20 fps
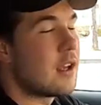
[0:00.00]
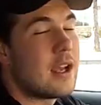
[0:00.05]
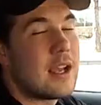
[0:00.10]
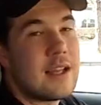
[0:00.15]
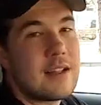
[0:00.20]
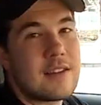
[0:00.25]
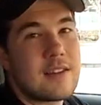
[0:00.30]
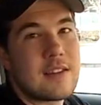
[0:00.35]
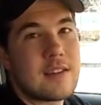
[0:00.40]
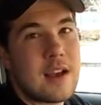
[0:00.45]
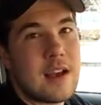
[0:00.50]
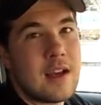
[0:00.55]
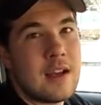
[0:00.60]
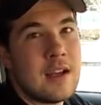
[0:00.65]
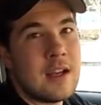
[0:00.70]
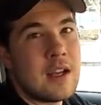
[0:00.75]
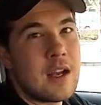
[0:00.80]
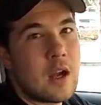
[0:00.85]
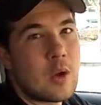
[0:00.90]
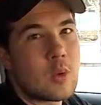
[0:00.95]
It's a
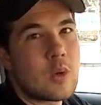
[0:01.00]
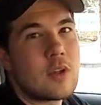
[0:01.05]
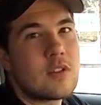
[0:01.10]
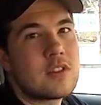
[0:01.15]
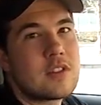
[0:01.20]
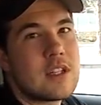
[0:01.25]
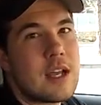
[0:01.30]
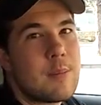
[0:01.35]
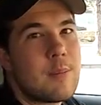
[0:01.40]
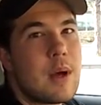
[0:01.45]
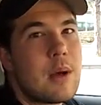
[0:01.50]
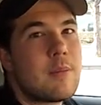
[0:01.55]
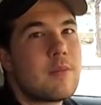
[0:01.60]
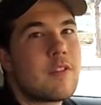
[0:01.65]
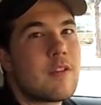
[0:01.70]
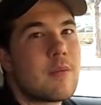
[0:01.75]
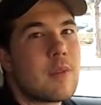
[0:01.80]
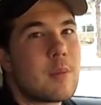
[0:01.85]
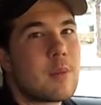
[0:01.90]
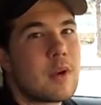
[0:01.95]
real step up
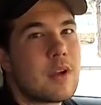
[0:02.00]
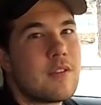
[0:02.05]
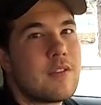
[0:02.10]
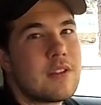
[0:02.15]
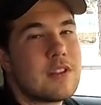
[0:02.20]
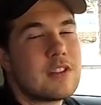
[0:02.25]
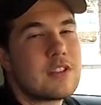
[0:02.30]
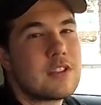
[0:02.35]
from the previous